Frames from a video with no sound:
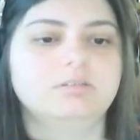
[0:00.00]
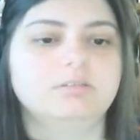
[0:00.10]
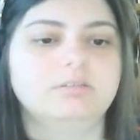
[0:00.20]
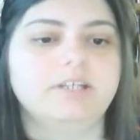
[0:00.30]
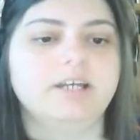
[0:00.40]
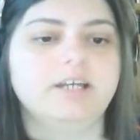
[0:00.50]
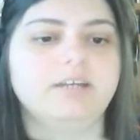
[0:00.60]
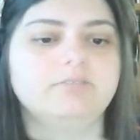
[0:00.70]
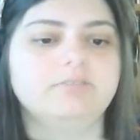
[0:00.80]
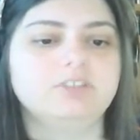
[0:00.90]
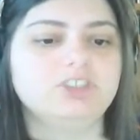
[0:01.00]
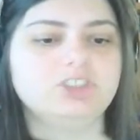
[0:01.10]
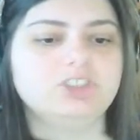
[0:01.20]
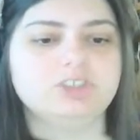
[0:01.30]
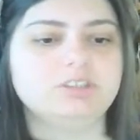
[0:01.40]
We have these
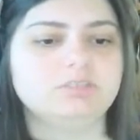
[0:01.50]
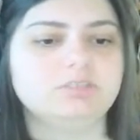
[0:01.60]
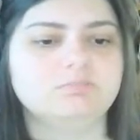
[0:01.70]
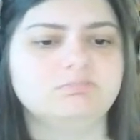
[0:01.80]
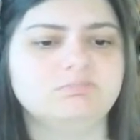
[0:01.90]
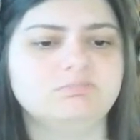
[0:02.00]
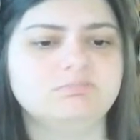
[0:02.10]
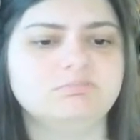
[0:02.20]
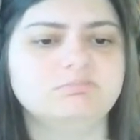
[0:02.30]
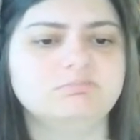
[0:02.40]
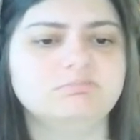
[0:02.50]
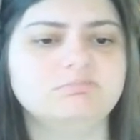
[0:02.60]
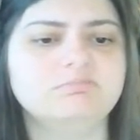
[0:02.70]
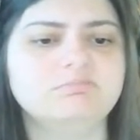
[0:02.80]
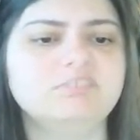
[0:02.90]
shoes.
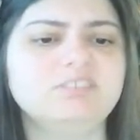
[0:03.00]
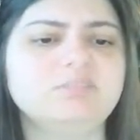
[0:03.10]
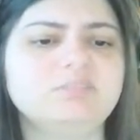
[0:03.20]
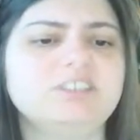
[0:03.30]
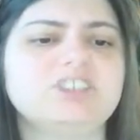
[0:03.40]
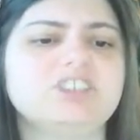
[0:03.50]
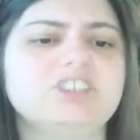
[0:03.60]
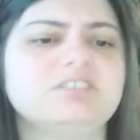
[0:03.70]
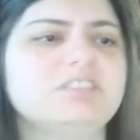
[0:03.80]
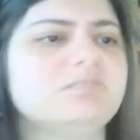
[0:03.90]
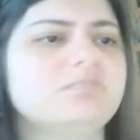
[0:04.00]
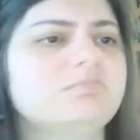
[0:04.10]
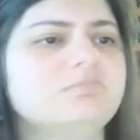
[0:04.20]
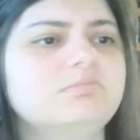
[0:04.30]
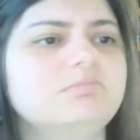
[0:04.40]
We don't want the shoes.
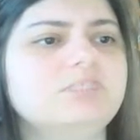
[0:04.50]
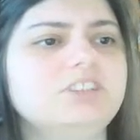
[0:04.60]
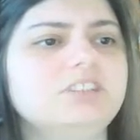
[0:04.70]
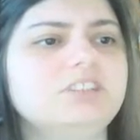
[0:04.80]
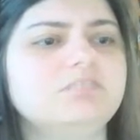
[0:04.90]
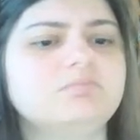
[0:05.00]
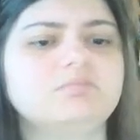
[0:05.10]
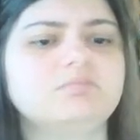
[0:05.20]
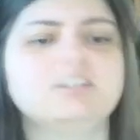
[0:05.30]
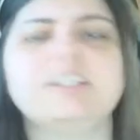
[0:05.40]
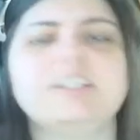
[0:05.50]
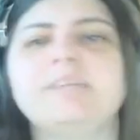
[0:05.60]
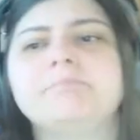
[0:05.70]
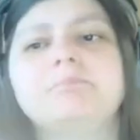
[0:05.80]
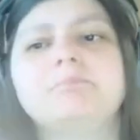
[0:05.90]
We just delete
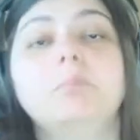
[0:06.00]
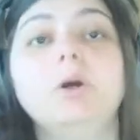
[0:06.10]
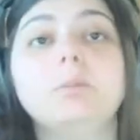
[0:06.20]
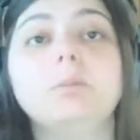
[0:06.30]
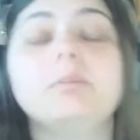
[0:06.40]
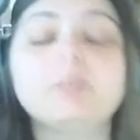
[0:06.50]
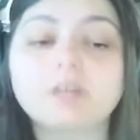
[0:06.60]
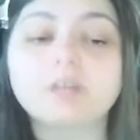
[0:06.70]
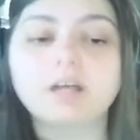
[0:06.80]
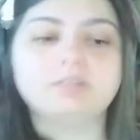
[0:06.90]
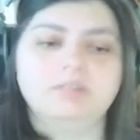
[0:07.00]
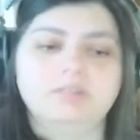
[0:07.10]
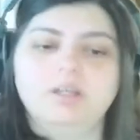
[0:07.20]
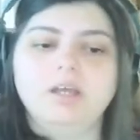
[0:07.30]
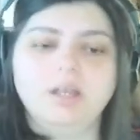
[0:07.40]
them. Boom, they're gone.
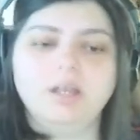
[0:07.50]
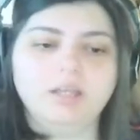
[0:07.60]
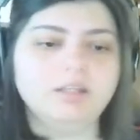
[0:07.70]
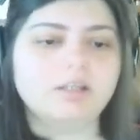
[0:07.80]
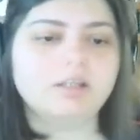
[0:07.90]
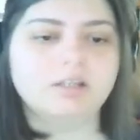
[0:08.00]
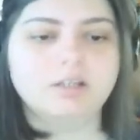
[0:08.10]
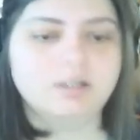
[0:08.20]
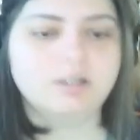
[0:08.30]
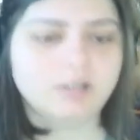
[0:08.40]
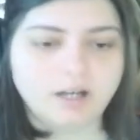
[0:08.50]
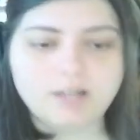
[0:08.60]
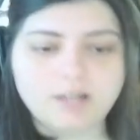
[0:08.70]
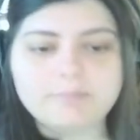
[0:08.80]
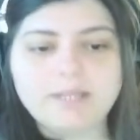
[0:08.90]
And look,
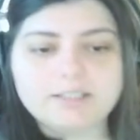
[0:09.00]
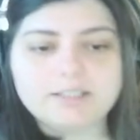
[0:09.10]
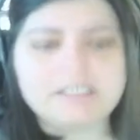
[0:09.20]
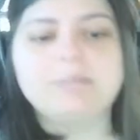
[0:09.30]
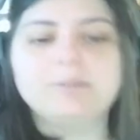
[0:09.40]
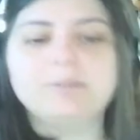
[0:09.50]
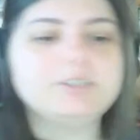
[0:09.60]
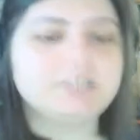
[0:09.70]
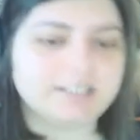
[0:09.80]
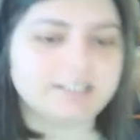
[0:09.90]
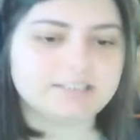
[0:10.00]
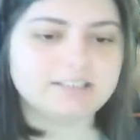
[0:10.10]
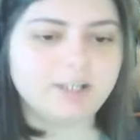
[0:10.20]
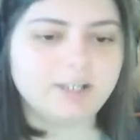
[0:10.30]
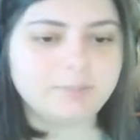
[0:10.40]
automatic top only dress.
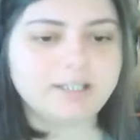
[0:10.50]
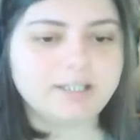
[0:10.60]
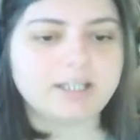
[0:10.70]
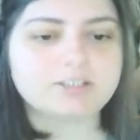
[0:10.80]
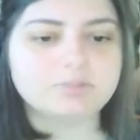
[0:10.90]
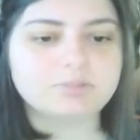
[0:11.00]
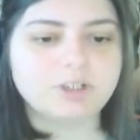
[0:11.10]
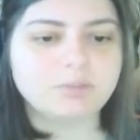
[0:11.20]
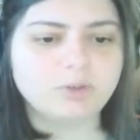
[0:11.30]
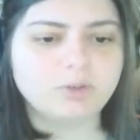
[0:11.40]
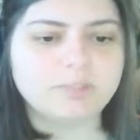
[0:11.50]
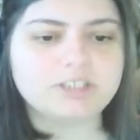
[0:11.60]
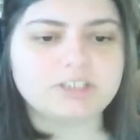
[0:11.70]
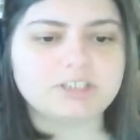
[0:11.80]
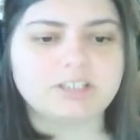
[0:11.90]
Oh my gosh, no more
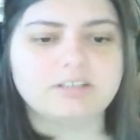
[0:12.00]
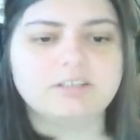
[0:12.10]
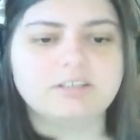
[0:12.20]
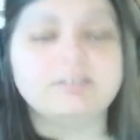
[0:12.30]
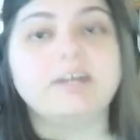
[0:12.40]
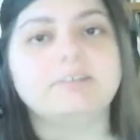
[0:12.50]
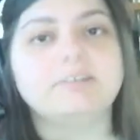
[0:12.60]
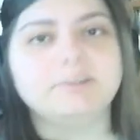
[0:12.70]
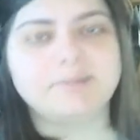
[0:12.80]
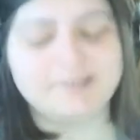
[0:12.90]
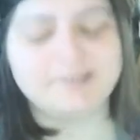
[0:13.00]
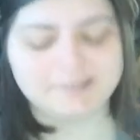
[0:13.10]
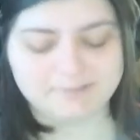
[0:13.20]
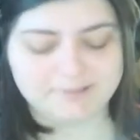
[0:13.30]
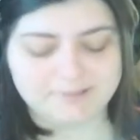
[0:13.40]
meshing. No, you're wrong.
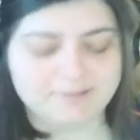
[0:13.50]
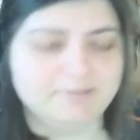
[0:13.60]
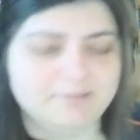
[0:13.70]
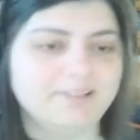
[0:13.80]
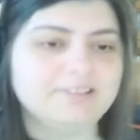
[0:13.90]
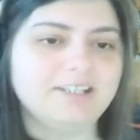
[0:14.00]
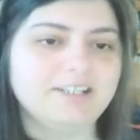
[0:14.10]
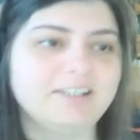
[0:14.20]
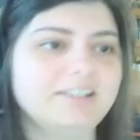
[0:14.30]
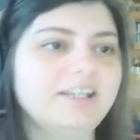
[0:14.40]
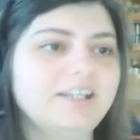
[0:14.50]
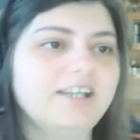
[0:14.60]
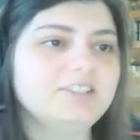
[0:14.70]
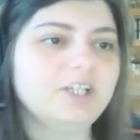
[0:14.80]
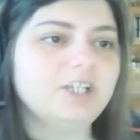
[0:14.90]
You're wrong. You're wrong. Sorry.
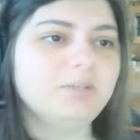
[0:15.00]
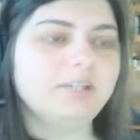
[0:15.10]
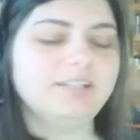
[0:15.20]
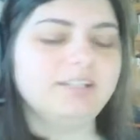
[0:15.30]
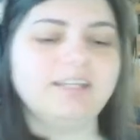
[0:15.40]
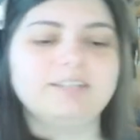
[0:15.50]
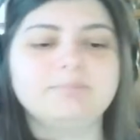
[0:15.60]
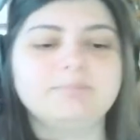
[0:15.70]
Sorry, we're not done.